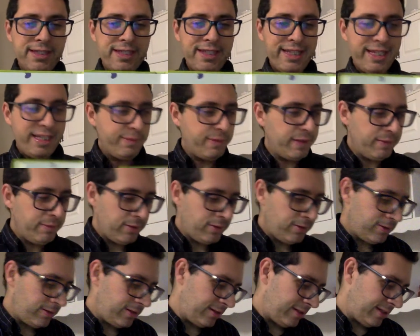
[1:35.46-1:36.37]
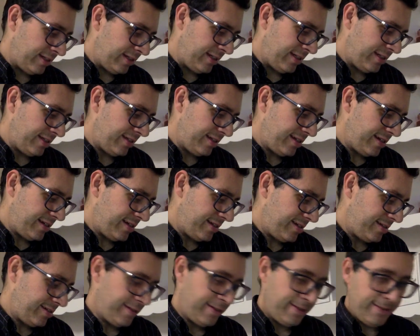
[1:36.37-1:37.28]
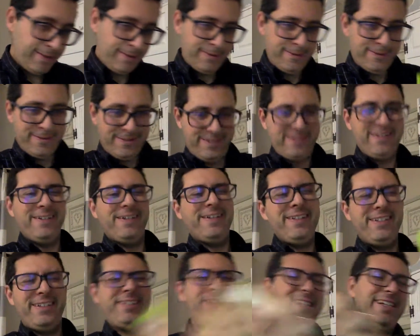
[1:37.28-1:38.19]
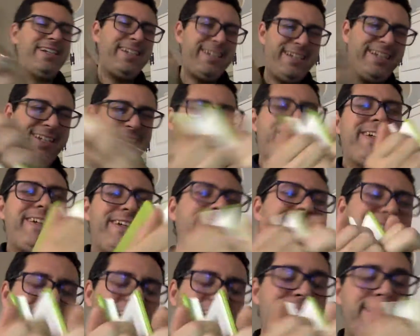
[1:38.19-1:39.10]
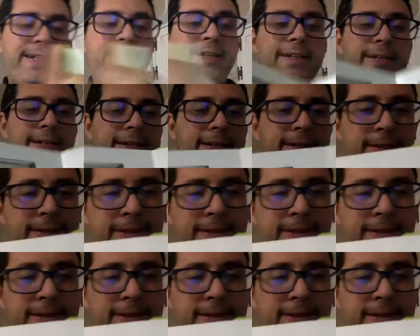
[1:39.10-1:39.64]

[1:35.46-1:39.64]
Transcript: a little bit more, he says. Just shake.